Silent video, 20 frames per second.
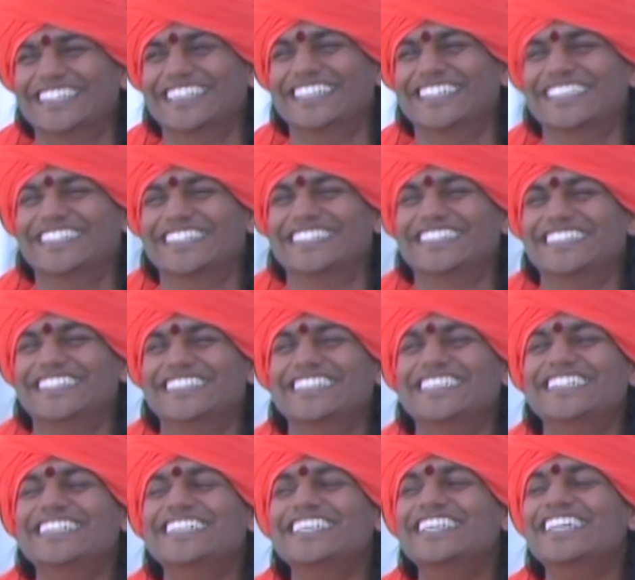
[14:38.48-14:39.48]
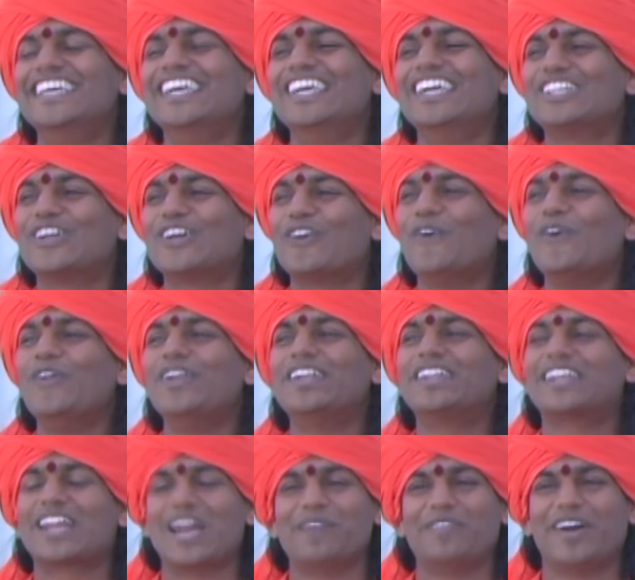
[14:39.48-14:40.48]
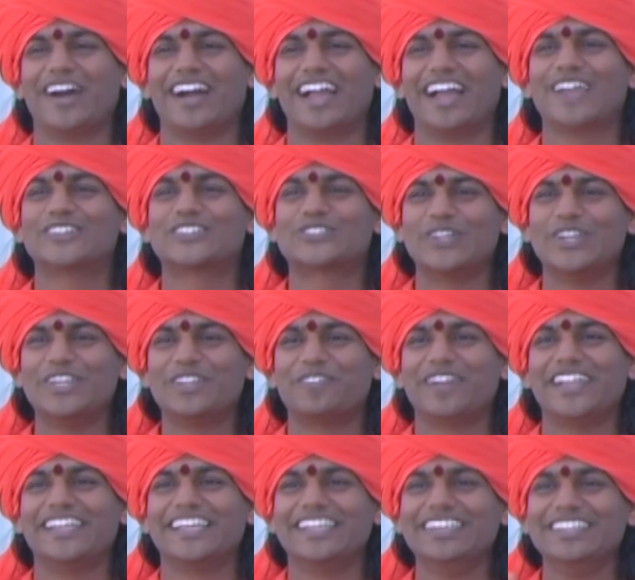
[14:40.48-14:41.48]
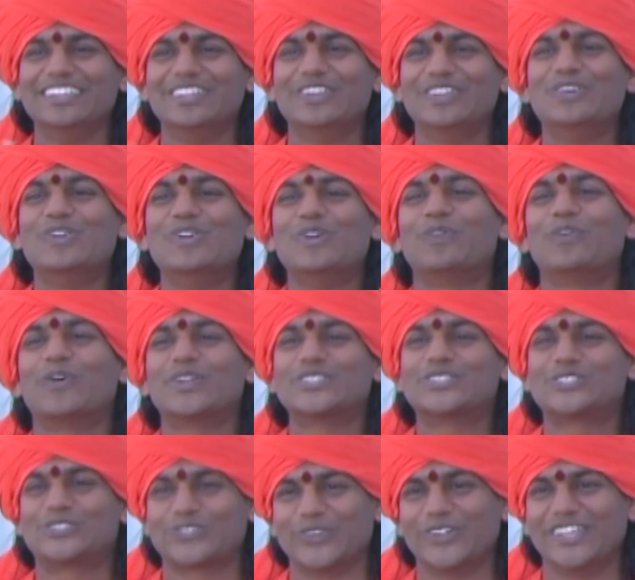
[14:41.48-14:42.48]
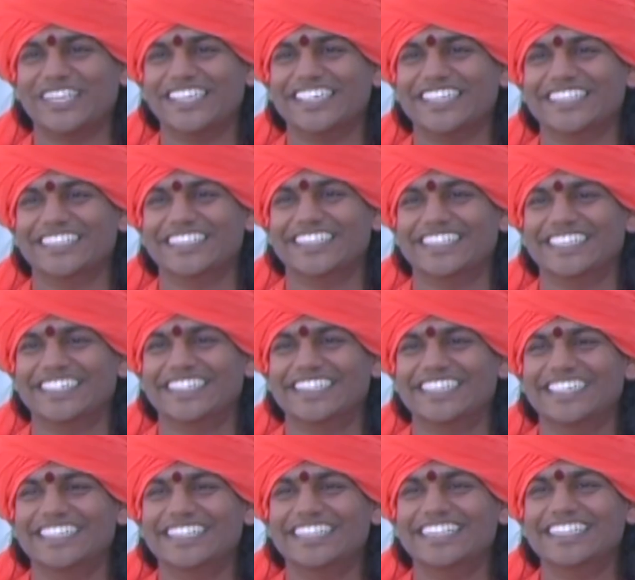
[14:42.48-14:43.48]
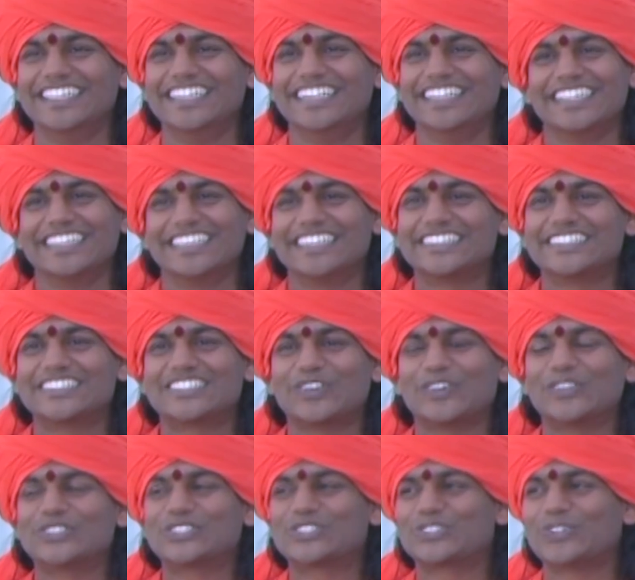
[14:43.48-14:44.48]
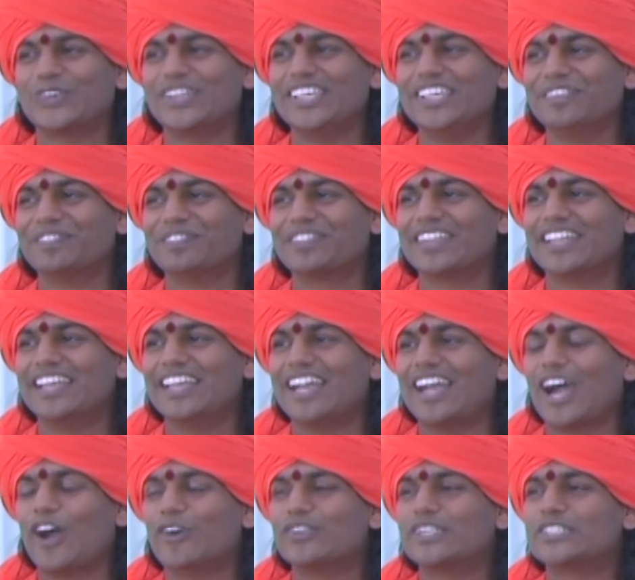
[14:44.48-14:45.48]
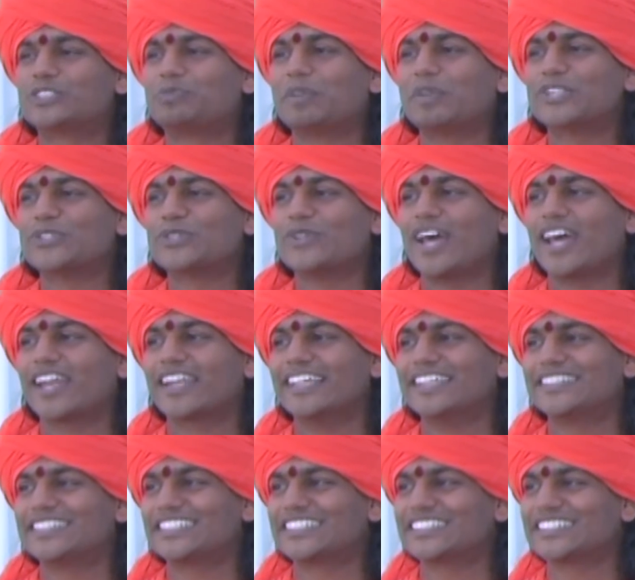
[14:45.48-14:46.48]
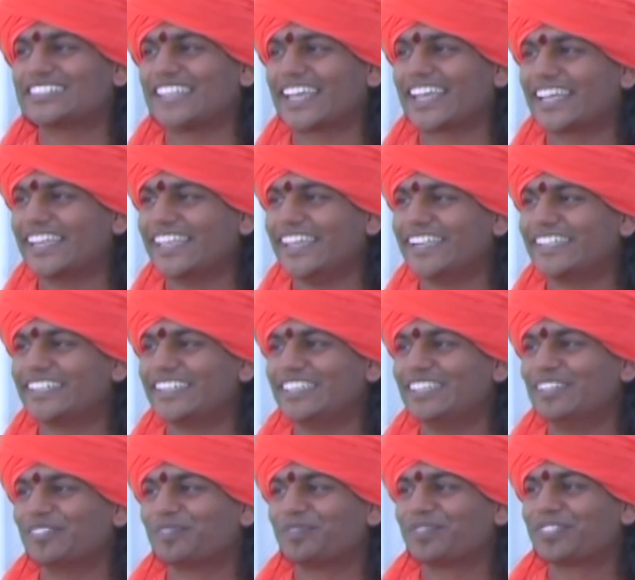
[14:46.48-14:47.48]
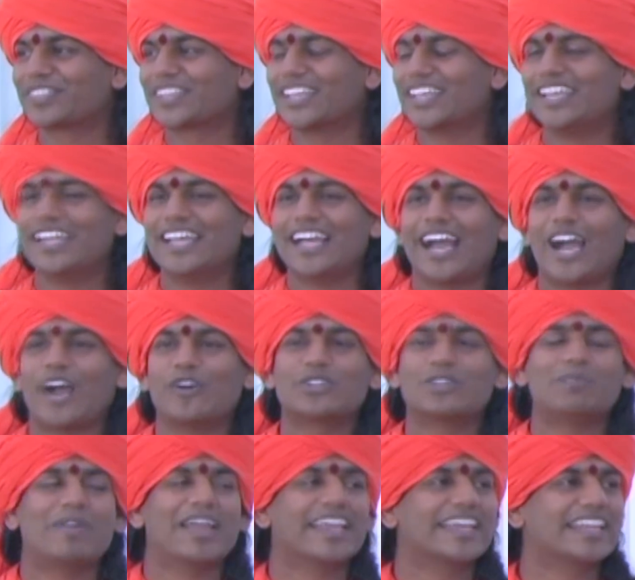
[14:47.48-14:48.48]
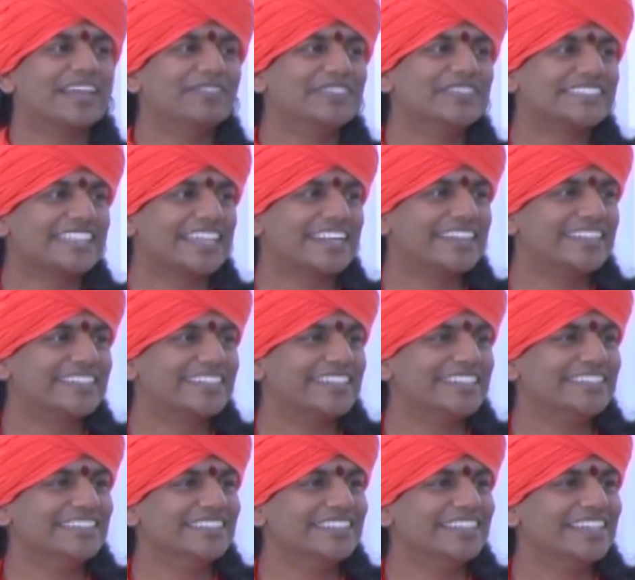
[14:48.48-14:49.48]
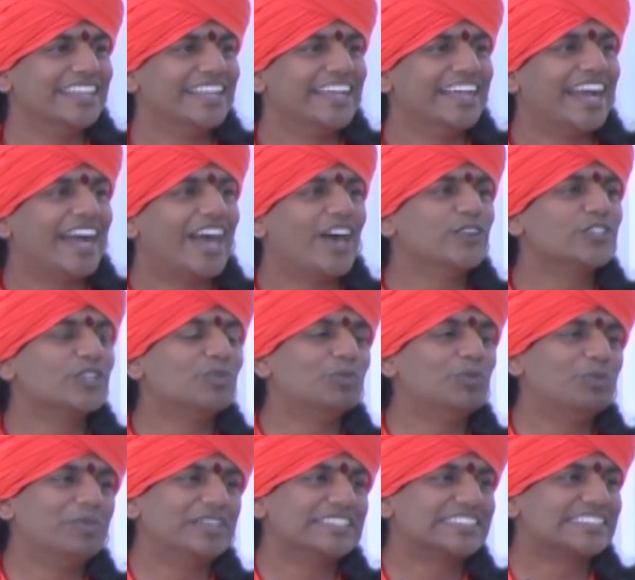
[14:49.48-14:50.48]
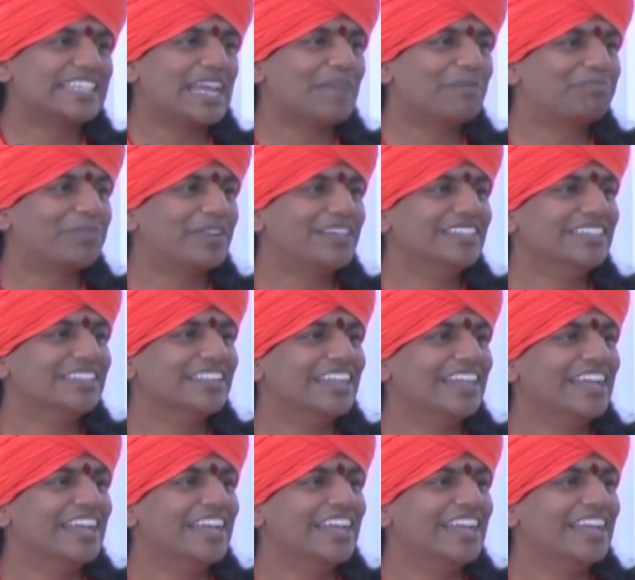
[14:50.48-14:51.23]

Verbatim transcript: The whole drama I have solidified in one story. This is the one story, how the spiritual organizations are created, how the biographies are written, how the movements happen,